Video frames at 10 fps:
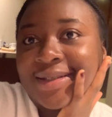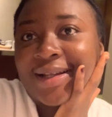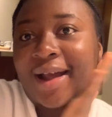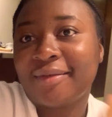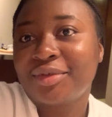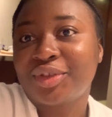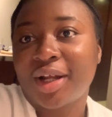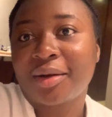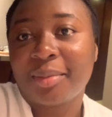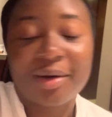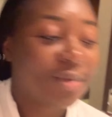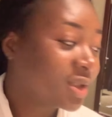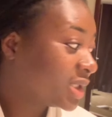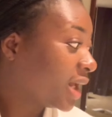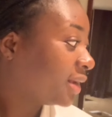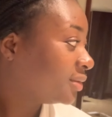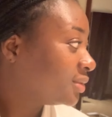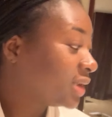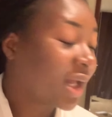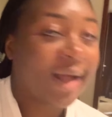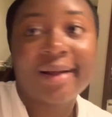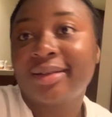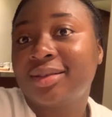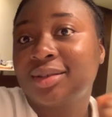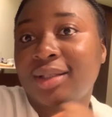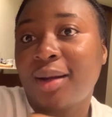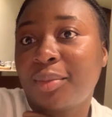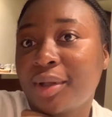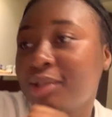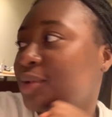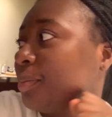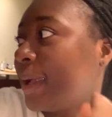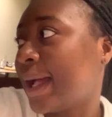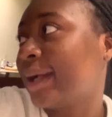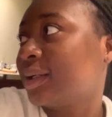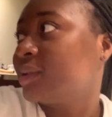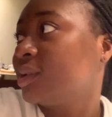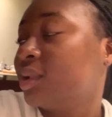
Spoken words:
I've drank my water and I'm going to pack.